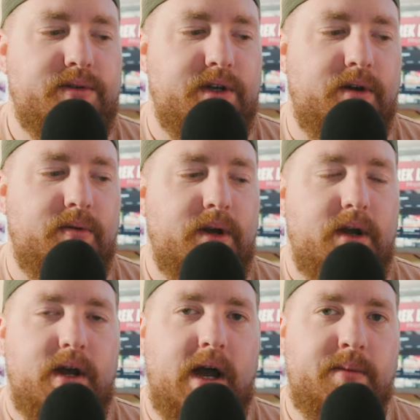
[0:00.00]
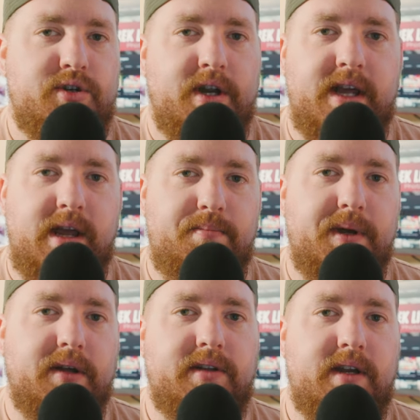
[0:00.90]
So I'm just going to keep
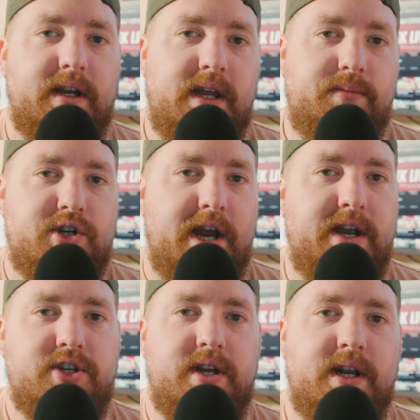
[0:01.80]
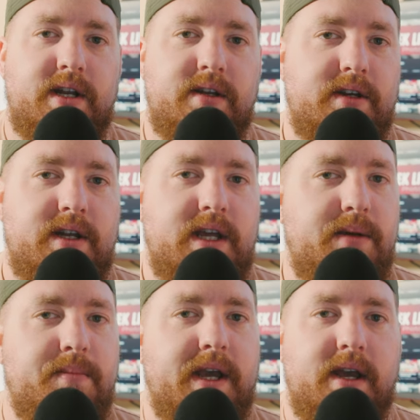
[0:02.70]
building and keep changing and
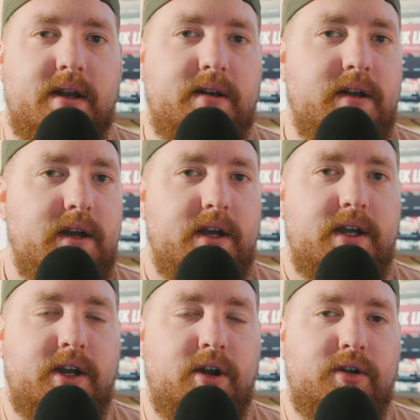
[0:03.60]
keep making, you know,